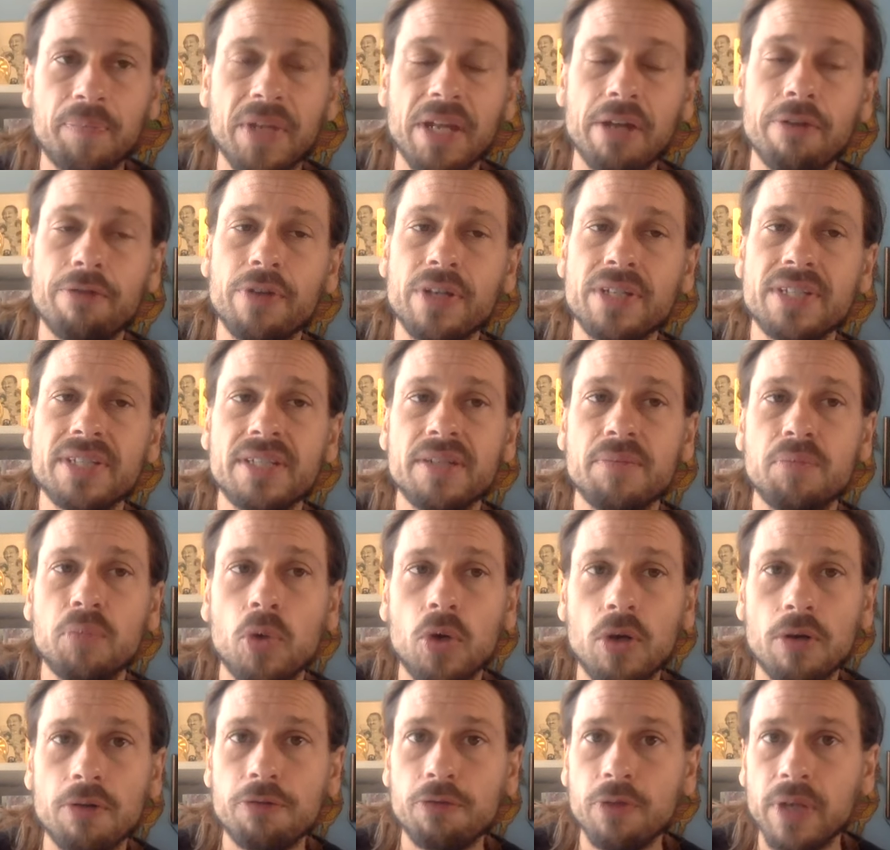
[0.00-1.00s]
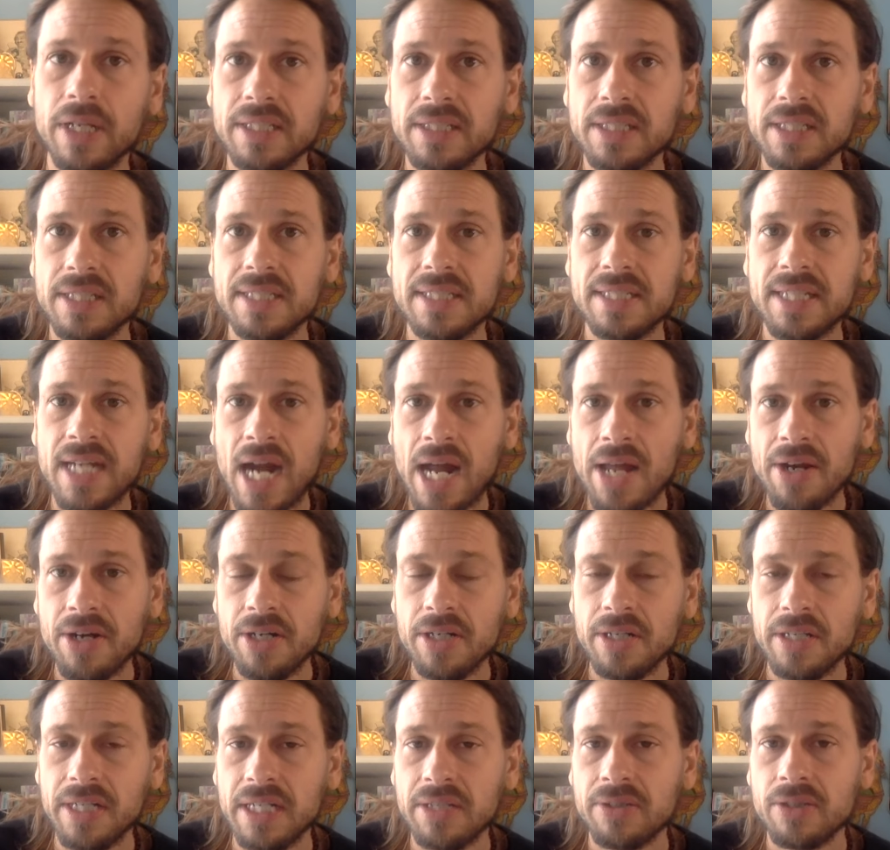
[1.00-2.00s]
If it's a more afflicted
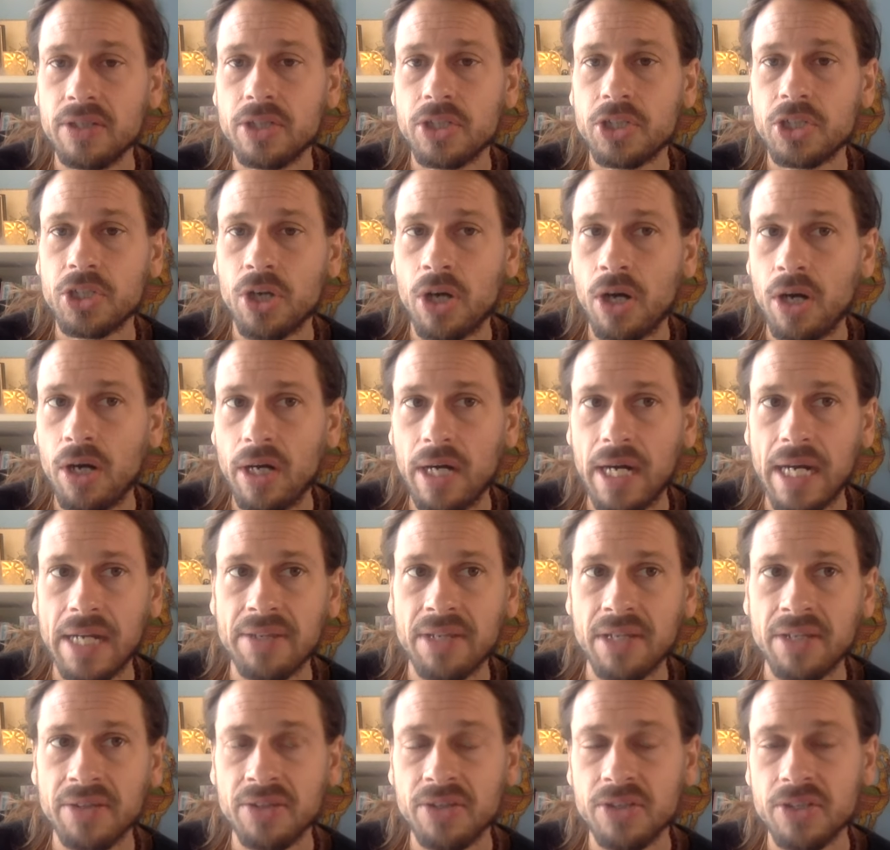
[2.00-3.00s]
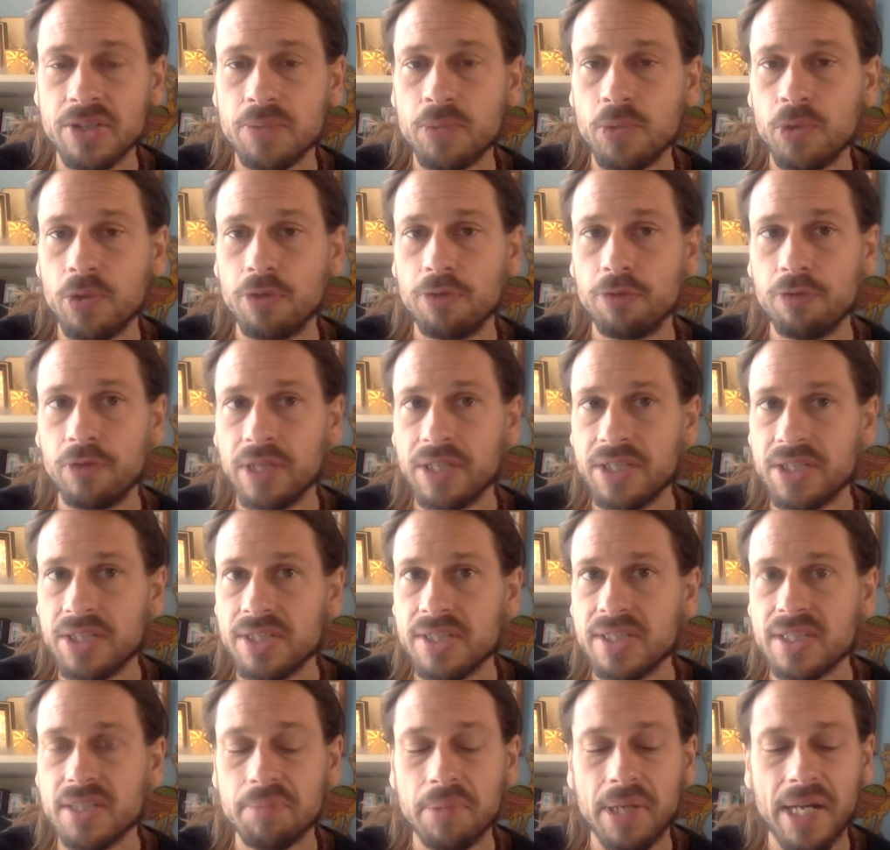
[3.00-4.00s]
Saturn in their chart, and then there's more
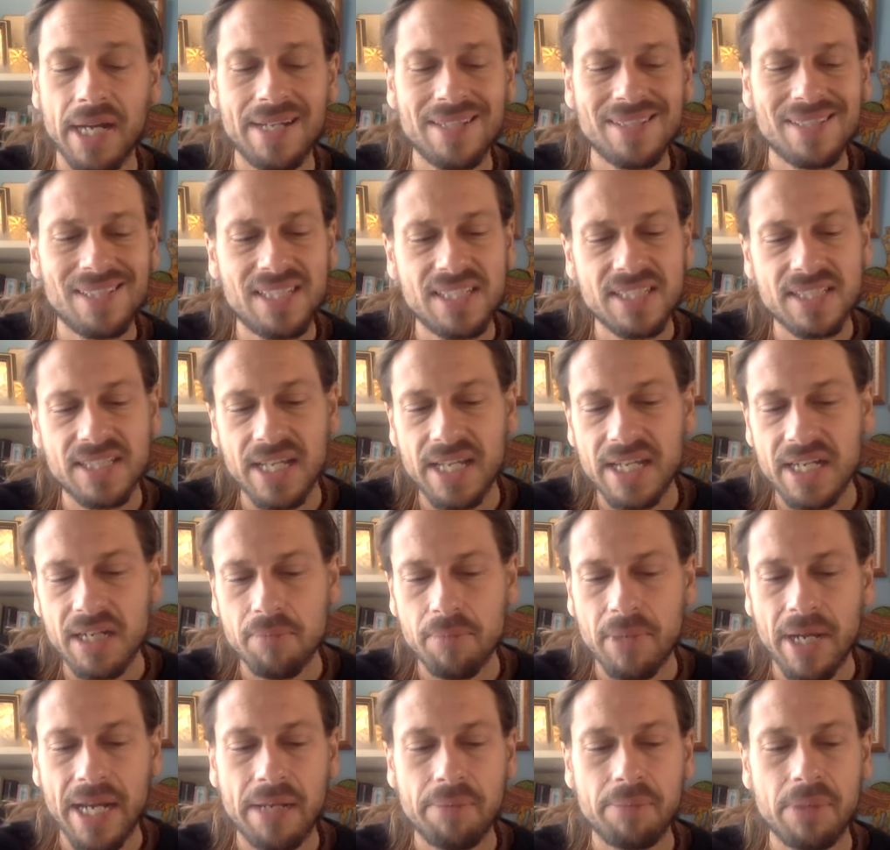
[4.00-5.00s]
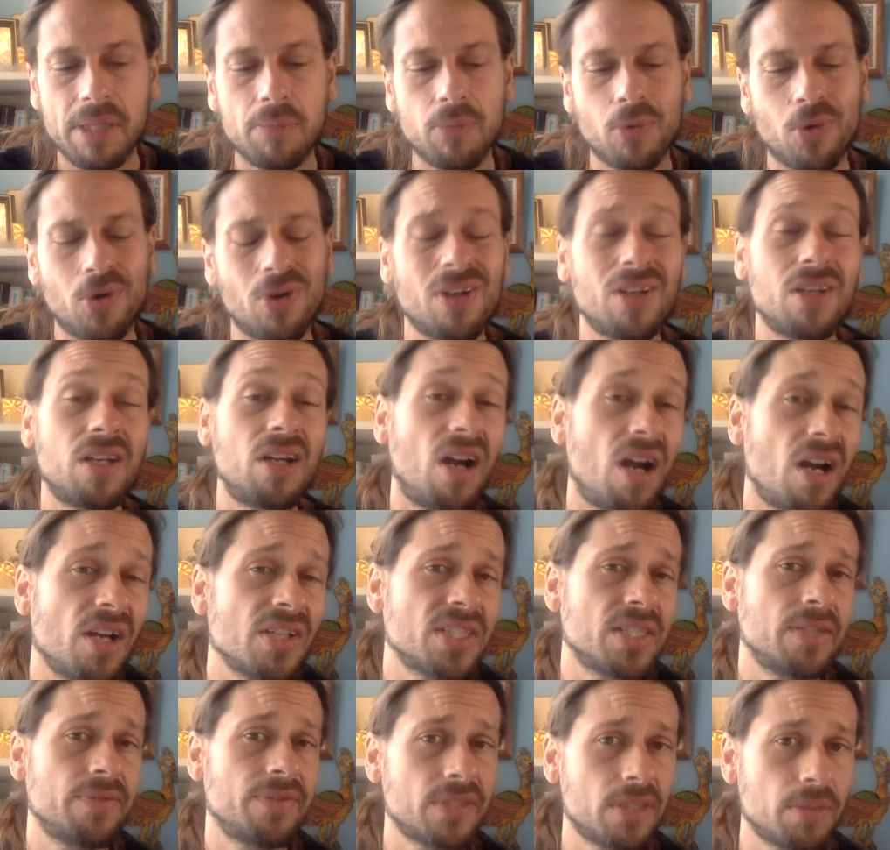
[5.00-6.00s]
afflictions in Pisces, then it might be more
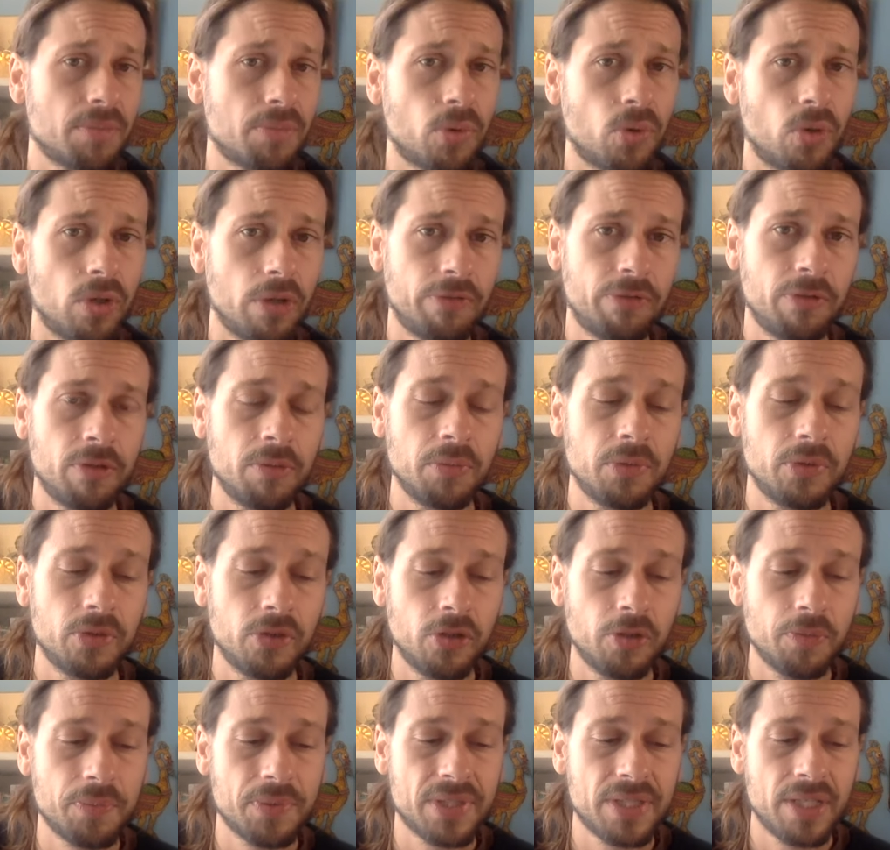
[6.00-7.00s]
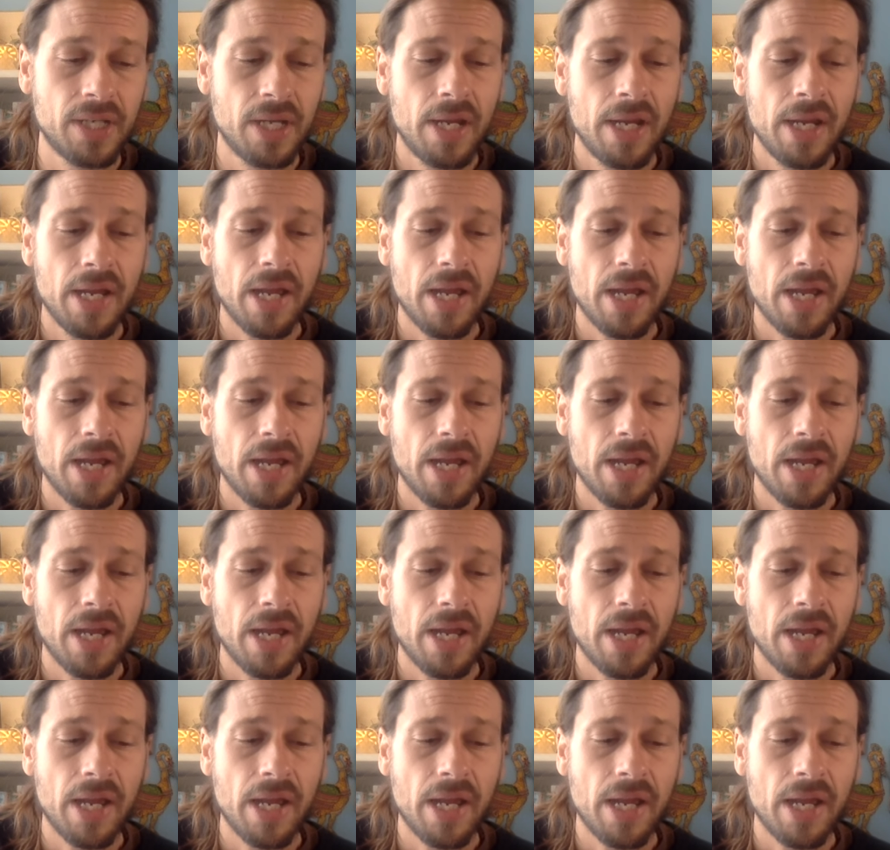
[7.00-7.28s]
loss of support from groups.